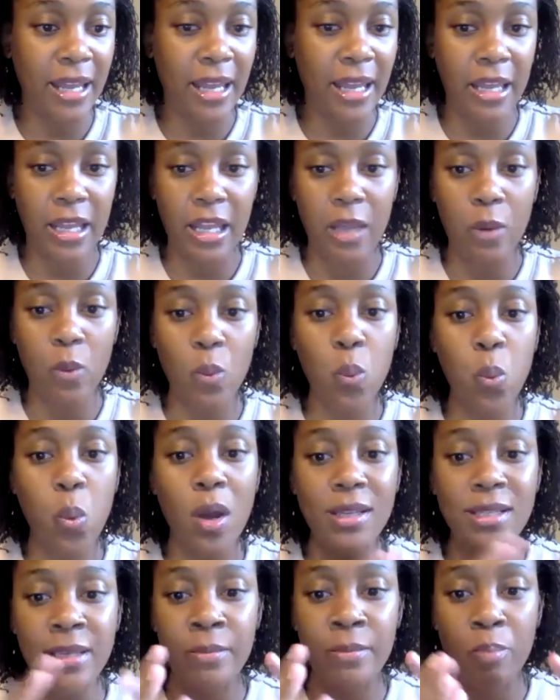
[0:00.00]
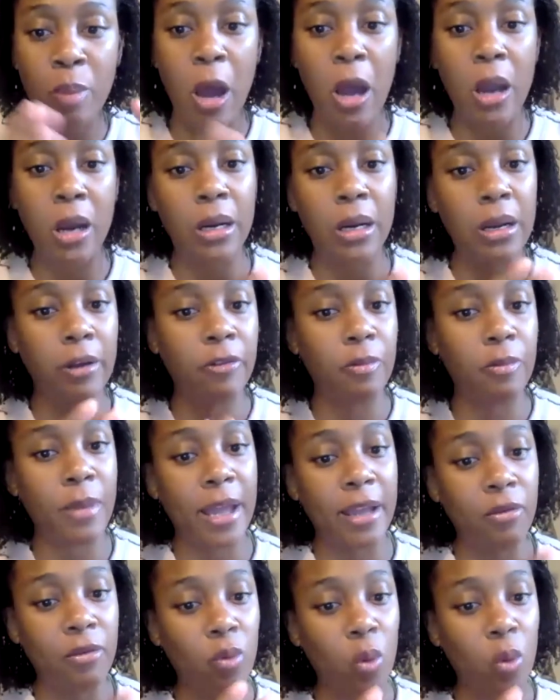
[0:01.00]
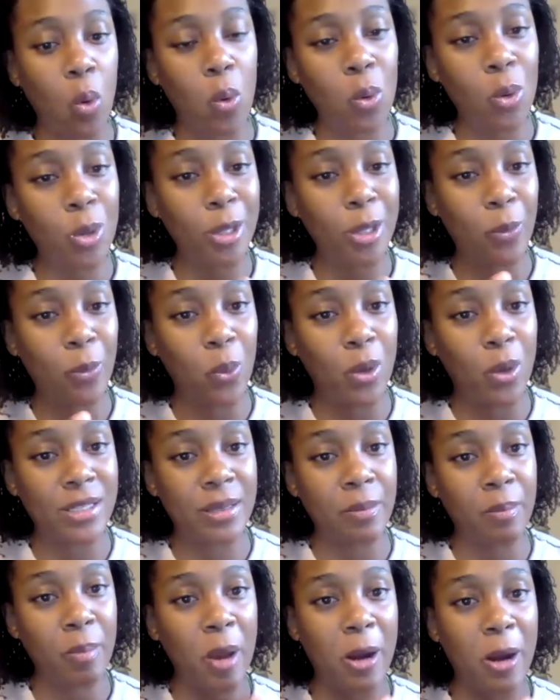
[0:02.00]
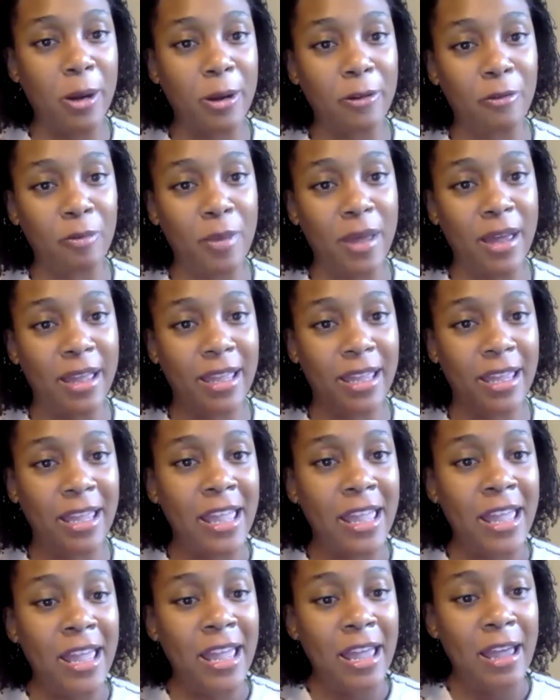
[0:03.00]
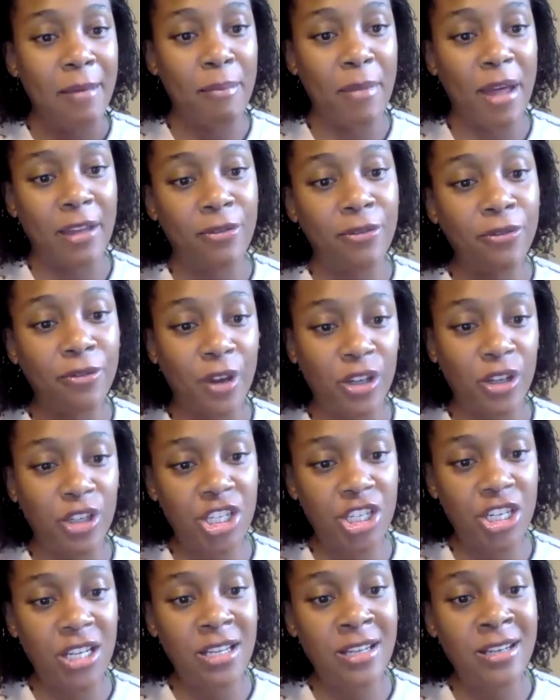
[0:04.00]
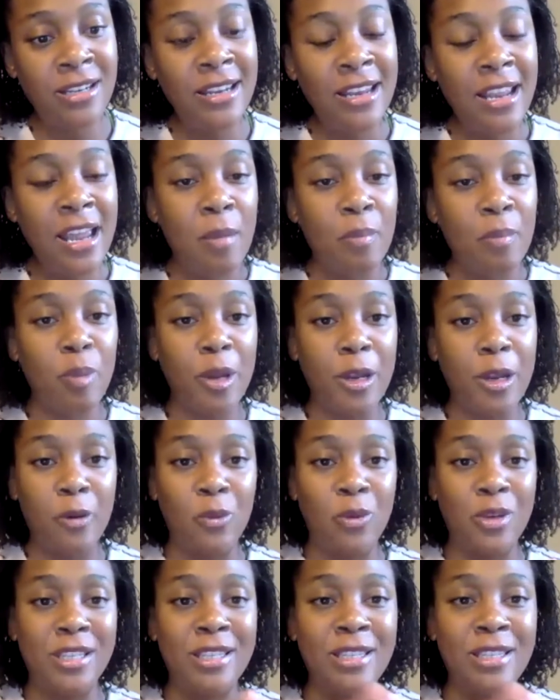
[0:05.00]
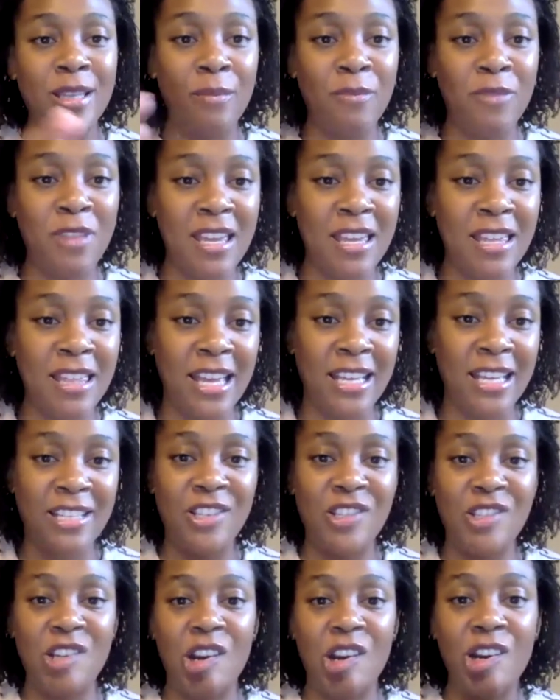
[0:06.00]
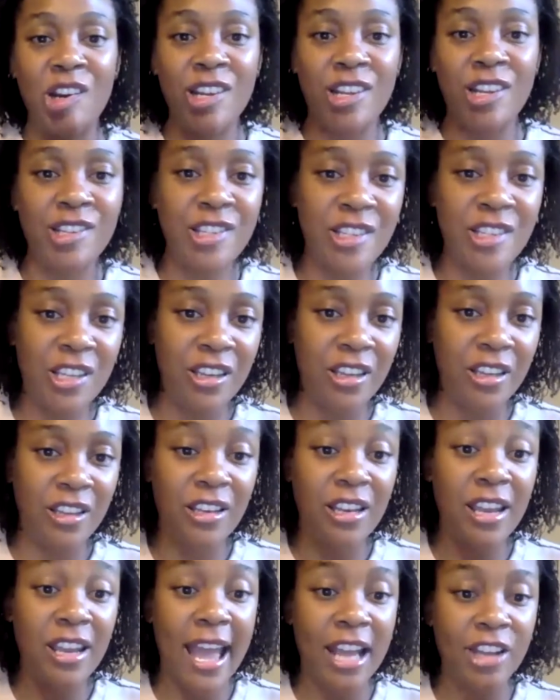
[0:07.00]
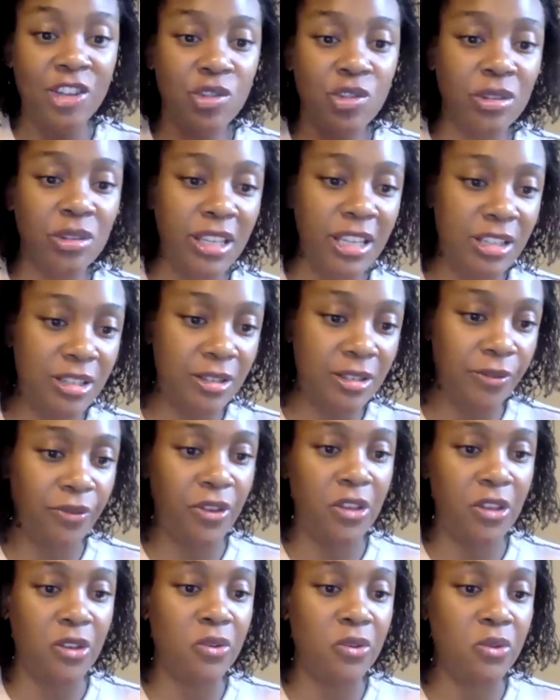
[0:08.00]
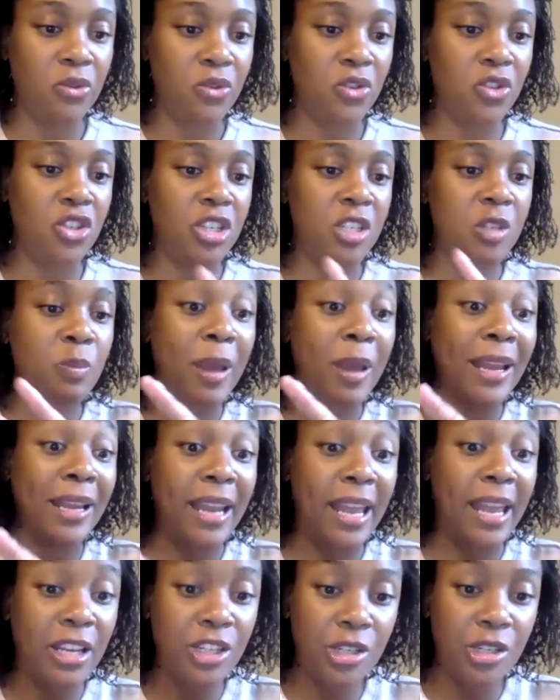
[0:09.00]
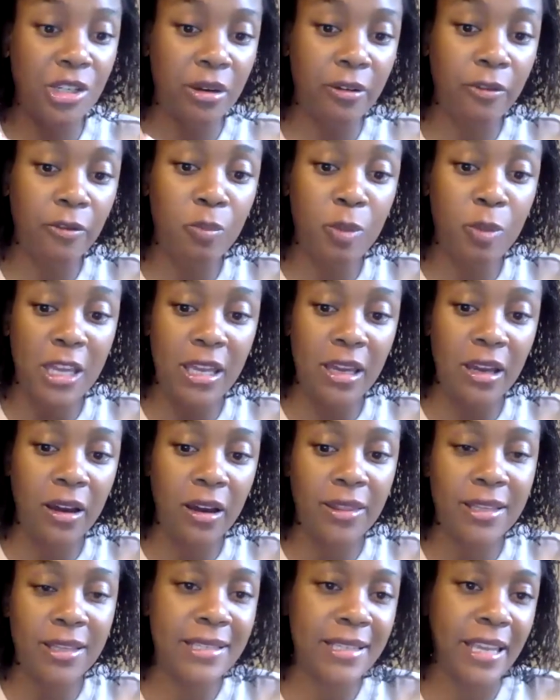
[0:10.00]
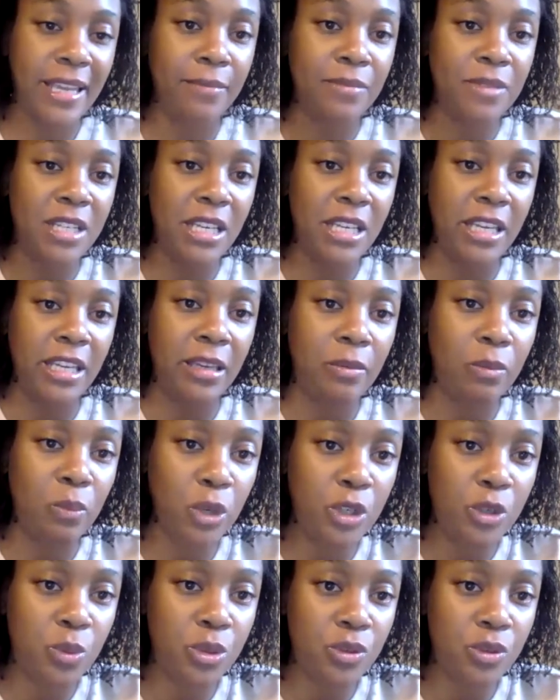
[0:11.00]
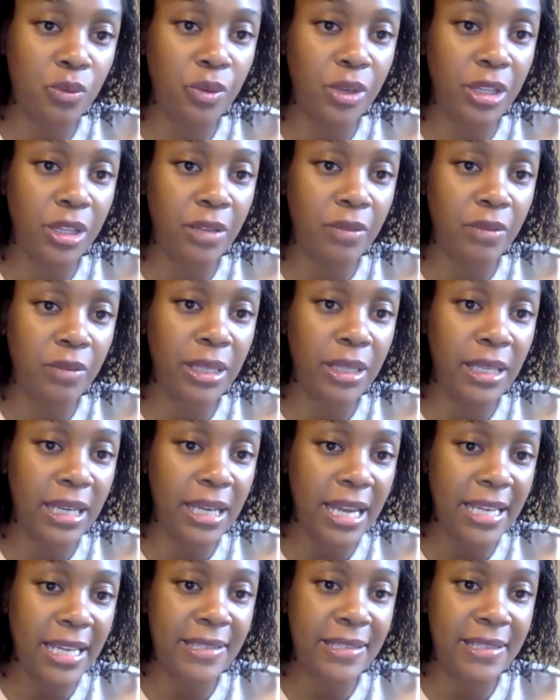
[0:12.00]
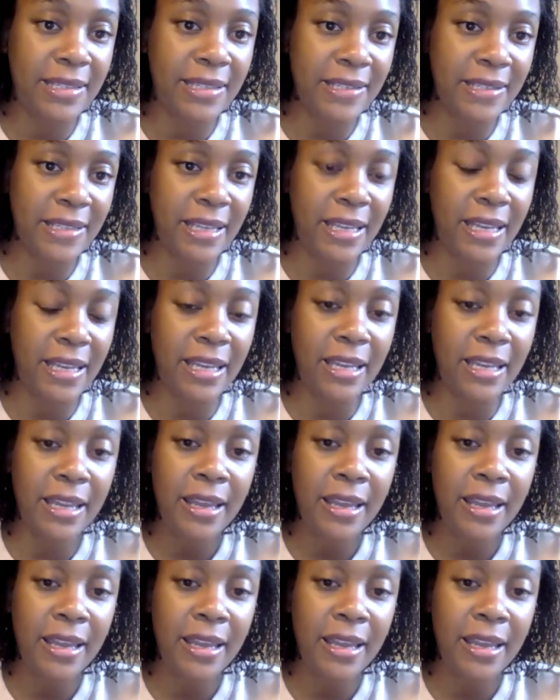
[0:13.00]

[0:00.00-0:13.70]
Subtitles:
It wasn't part of my role. It wasn't part of my function, but it was something that started to naturally diffuse just by nature of being on the same team, which was really, really nice to see.